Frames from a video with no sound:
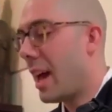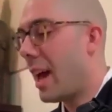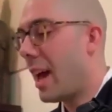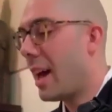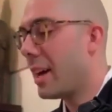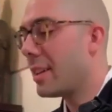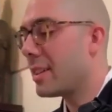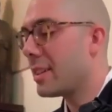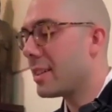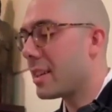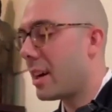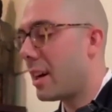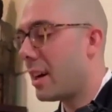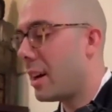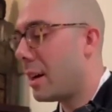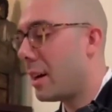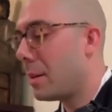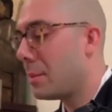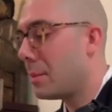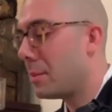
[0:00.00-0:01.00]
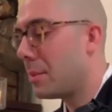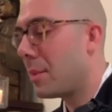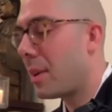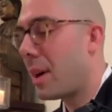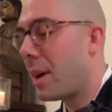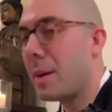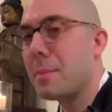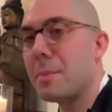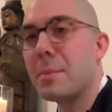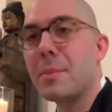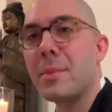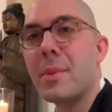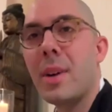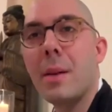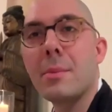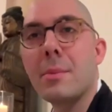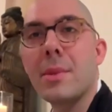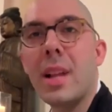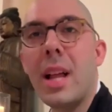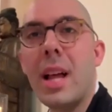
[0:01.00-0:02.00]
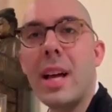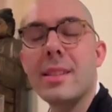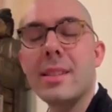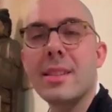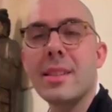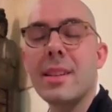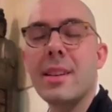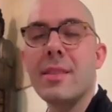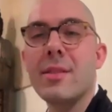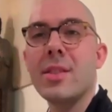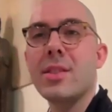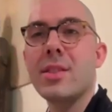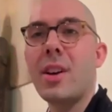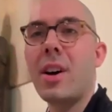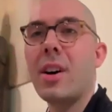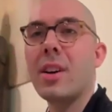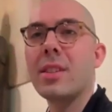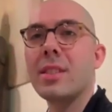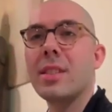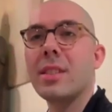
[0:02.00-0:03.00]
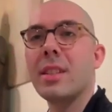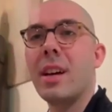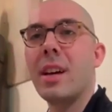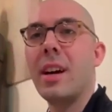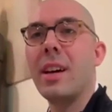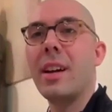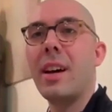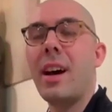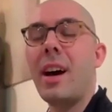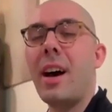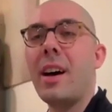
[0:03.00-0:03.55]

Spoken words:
and I'm glad to give the talk tonight.